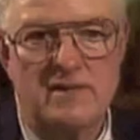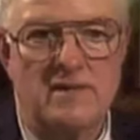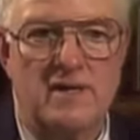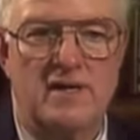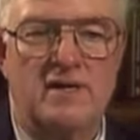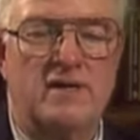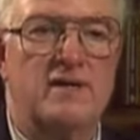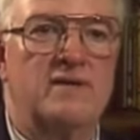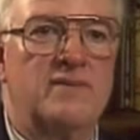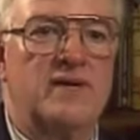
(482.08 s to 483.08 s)
I
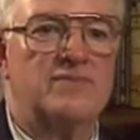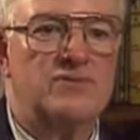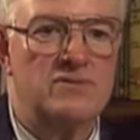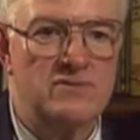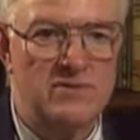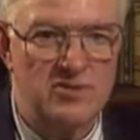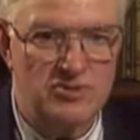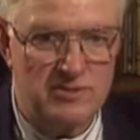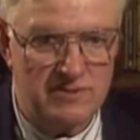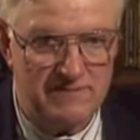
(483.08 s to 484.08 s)
am absolutely
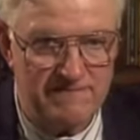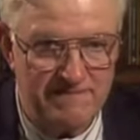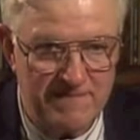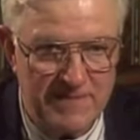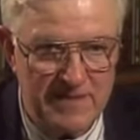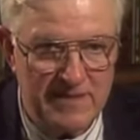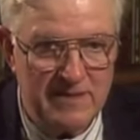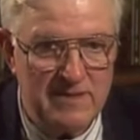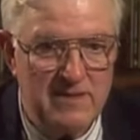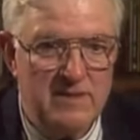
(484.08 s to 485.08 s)
certain
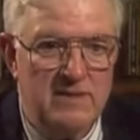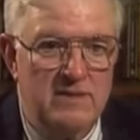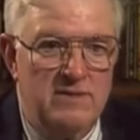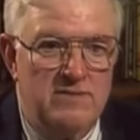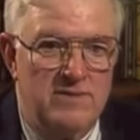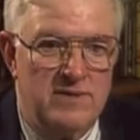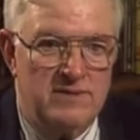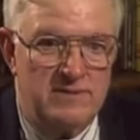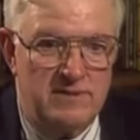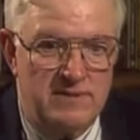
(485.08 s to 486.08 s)

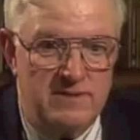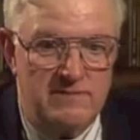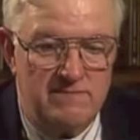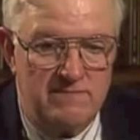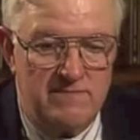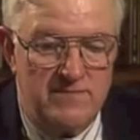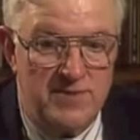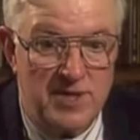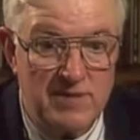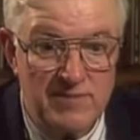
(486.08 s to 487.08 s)
that the
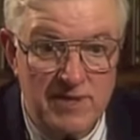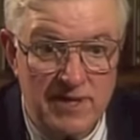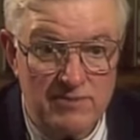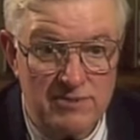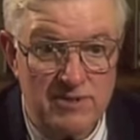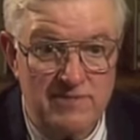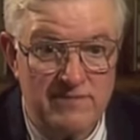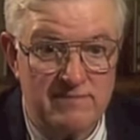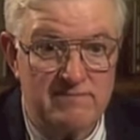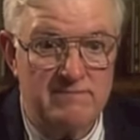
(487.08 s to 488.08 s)
name that I was
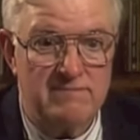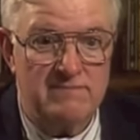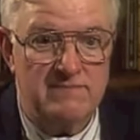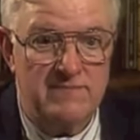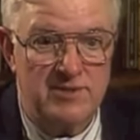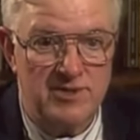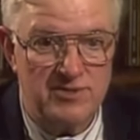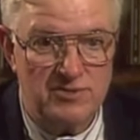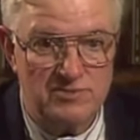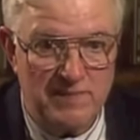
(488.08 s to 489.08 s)
given
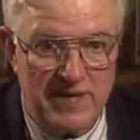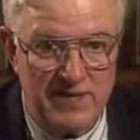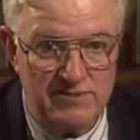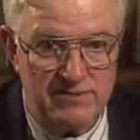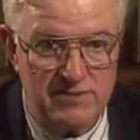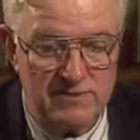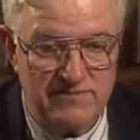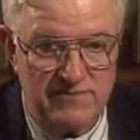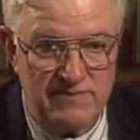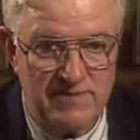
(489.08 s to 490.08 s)
underneath those pine trees in
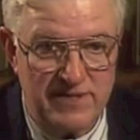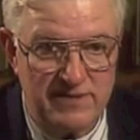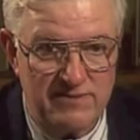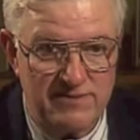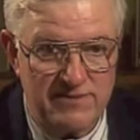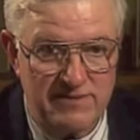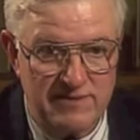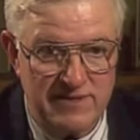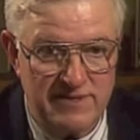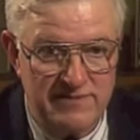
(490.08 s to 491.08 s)
Fort Bragg, North
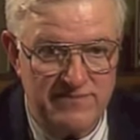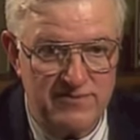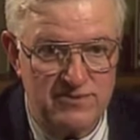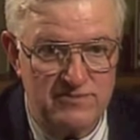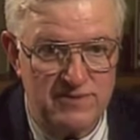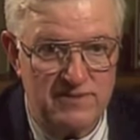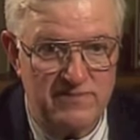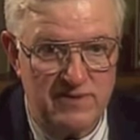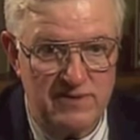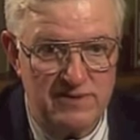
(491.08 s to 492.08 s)
Carolina, the first week of
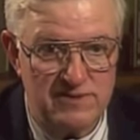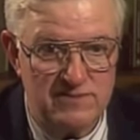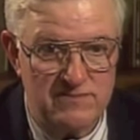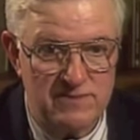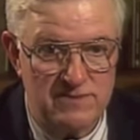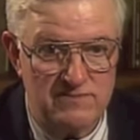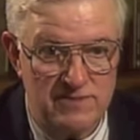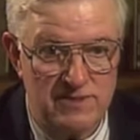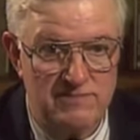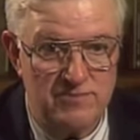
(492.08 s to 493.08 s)
August was
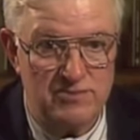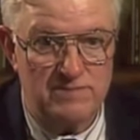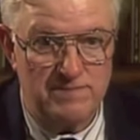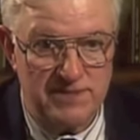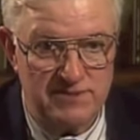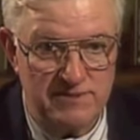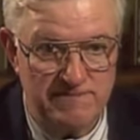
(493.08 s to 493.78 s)
William Bruce Pitzer.